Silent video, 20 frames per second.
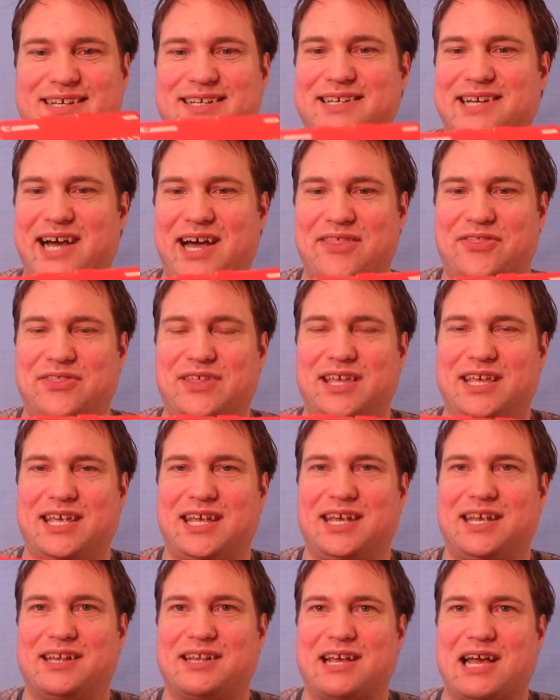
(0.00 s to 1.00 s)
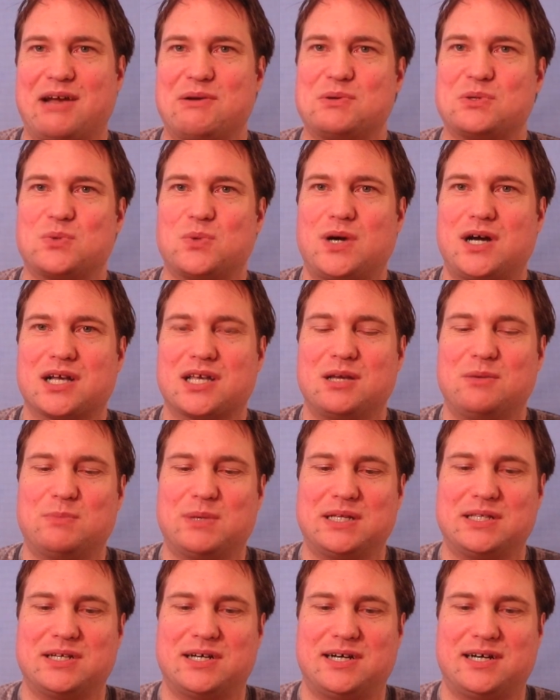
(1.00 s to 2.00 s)
not thinking, I was walking
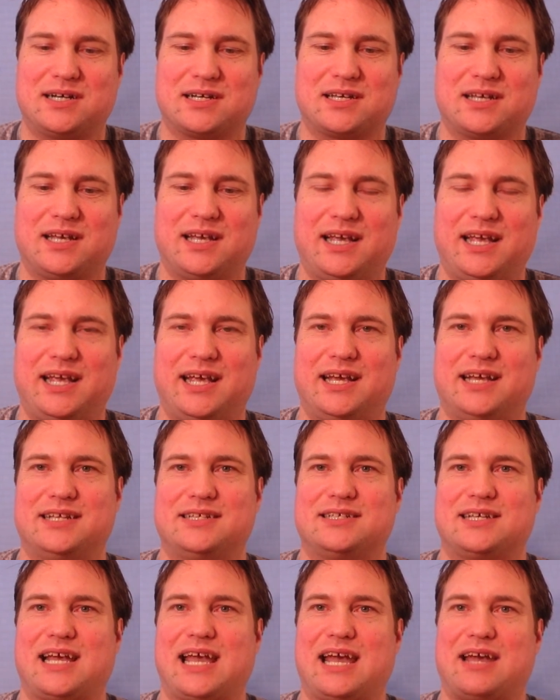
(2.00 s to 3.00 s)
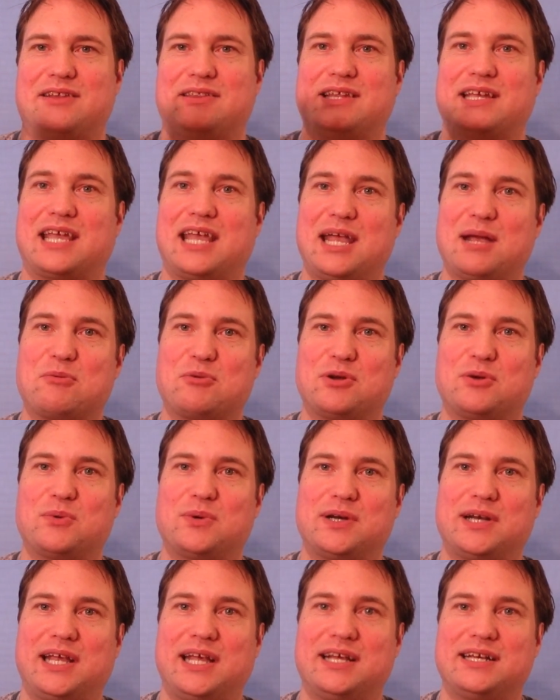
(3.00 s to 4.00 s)
my dog and had the camera in
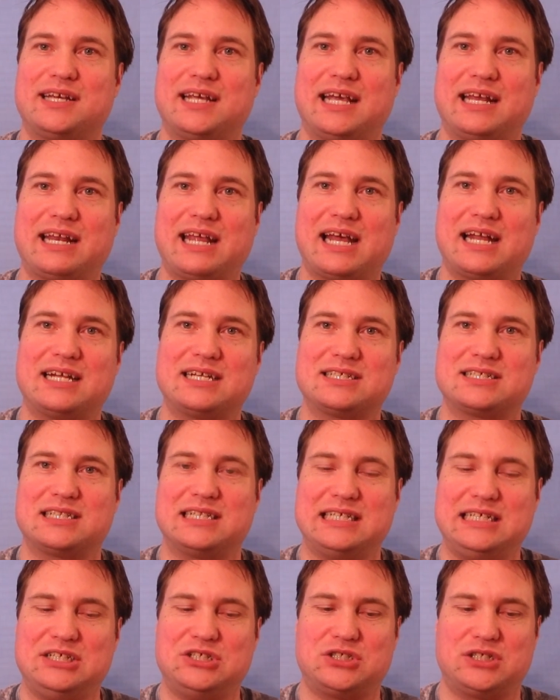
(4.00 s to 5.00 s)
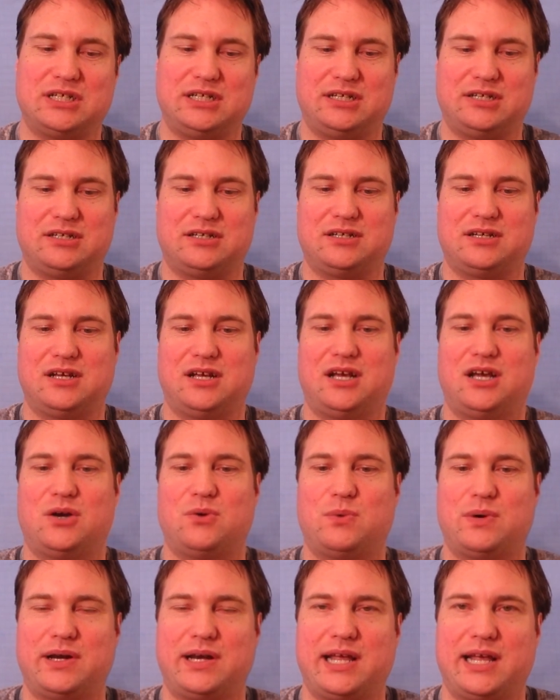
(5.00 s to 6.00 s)
one hand and had his leash in
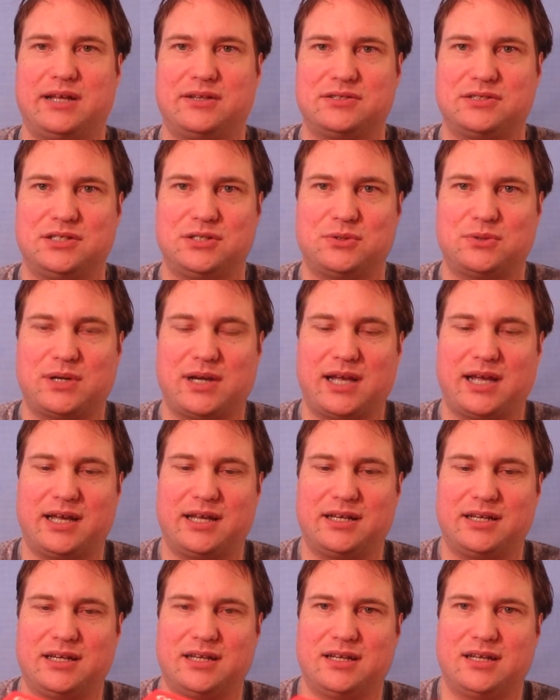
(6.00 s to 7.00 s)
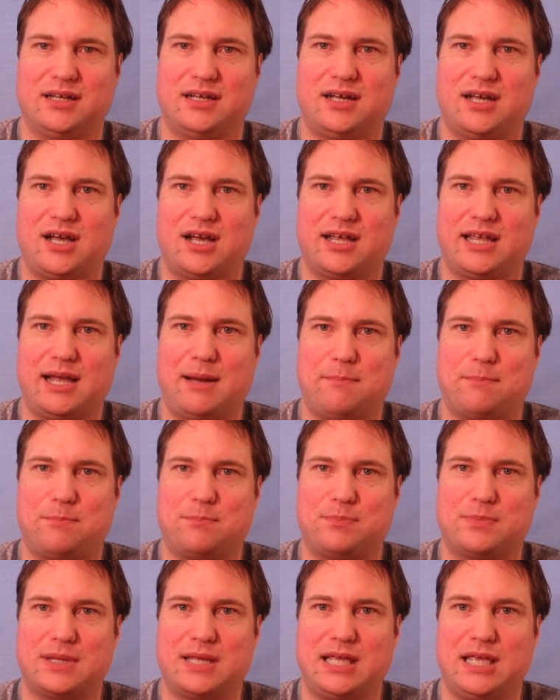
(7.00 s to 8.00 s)
one hand too. And yep,
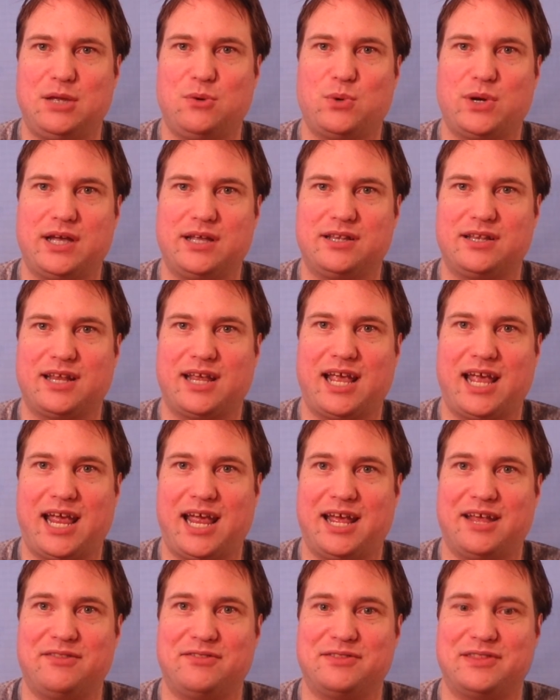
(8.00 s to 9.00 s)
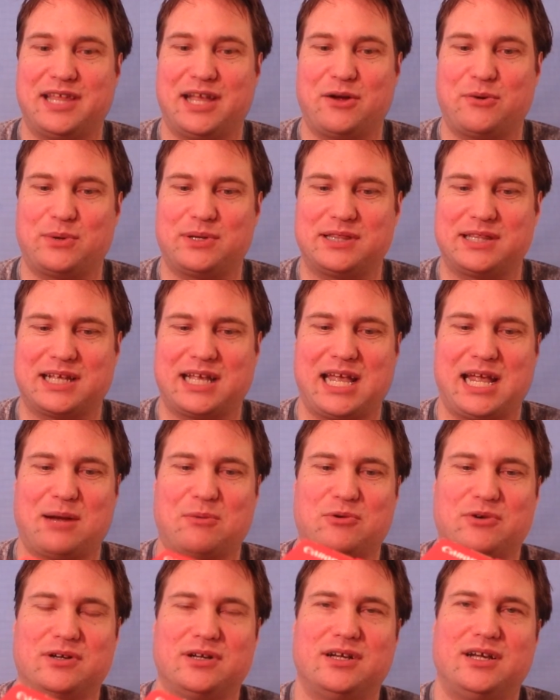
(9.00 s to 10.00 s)
he went and there went the
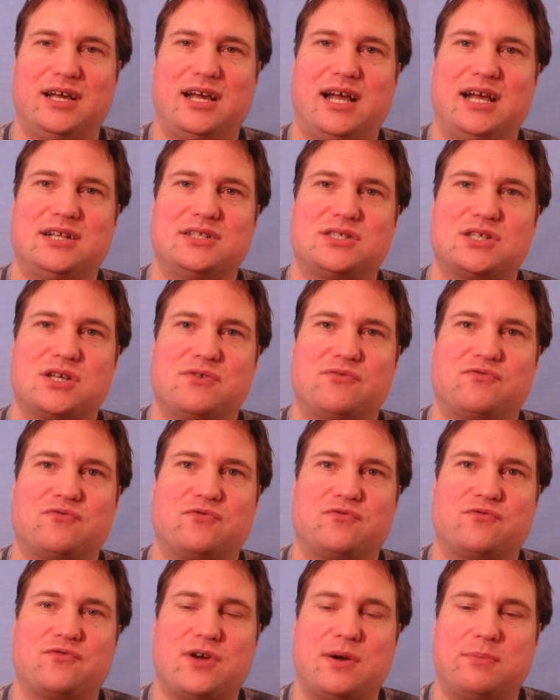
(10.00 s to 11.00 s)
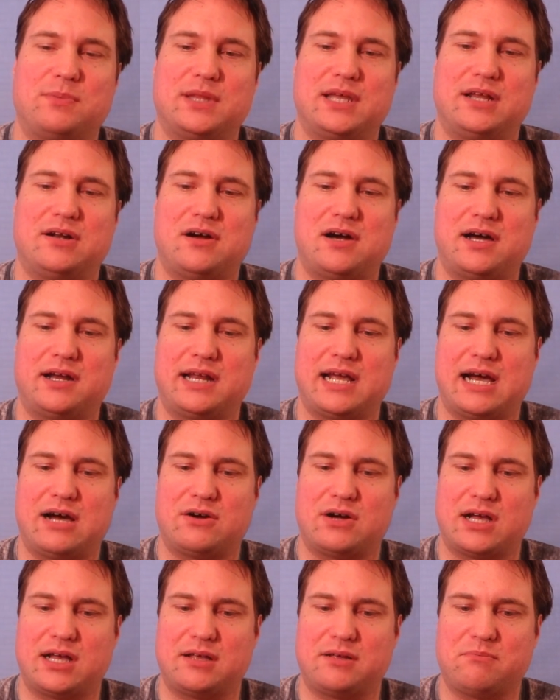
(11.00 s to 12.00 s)
camera. And so from then on
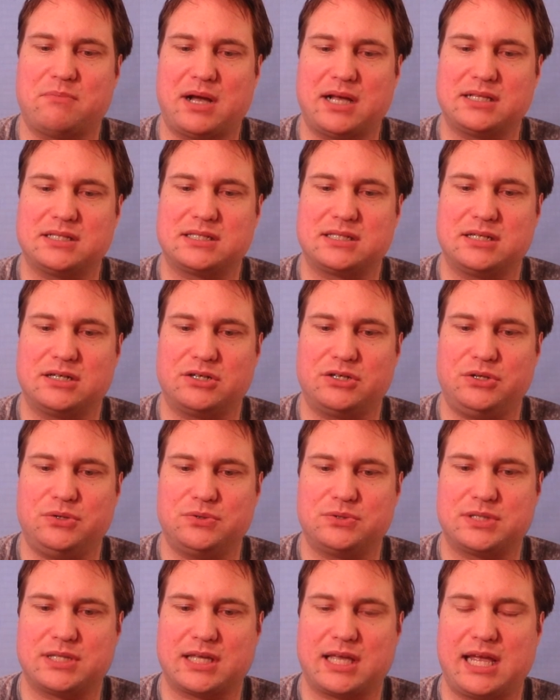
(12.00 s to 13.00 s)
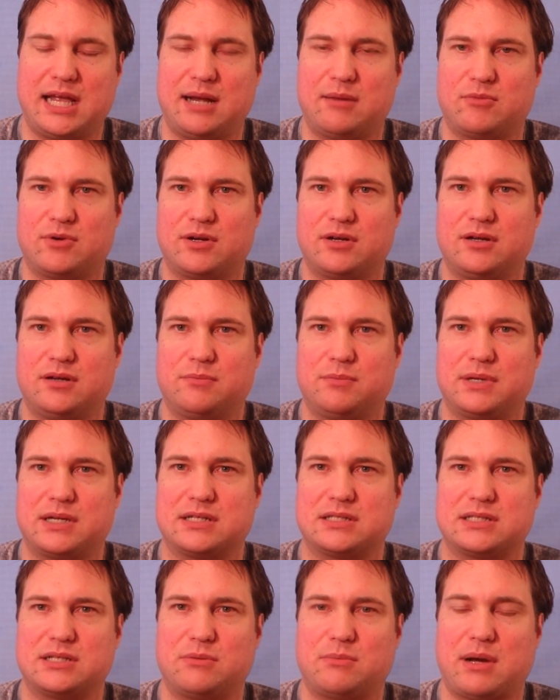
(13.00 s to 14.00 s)
out, I might still use the camera
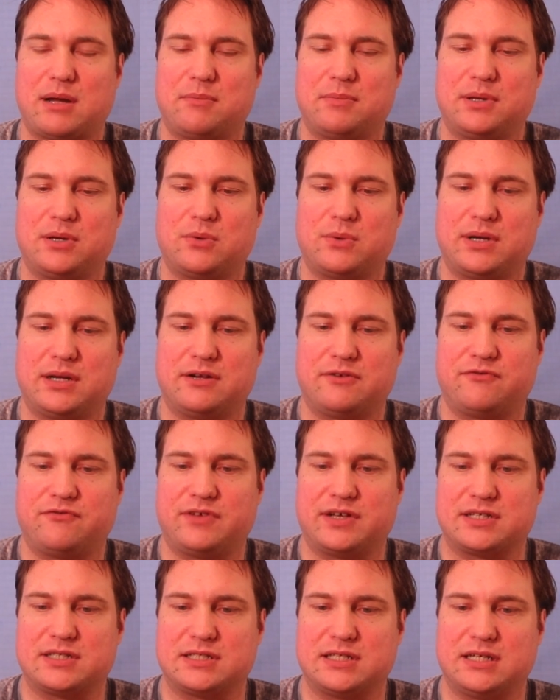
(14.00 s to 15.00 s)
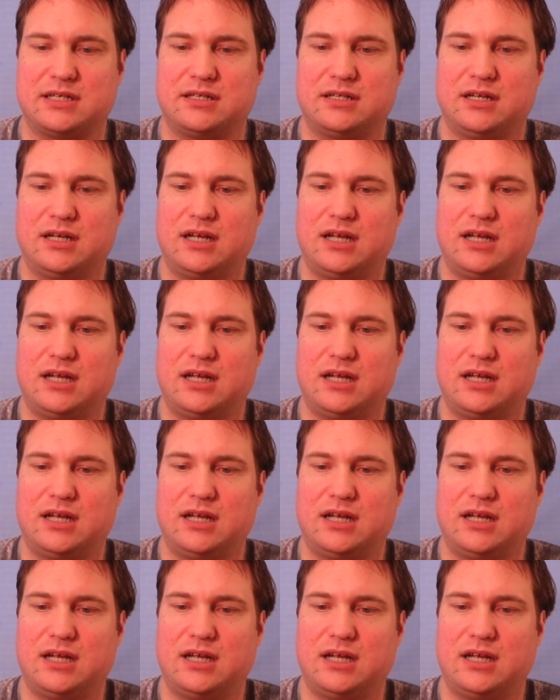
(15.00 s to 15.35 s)
because there might be a way to fix it.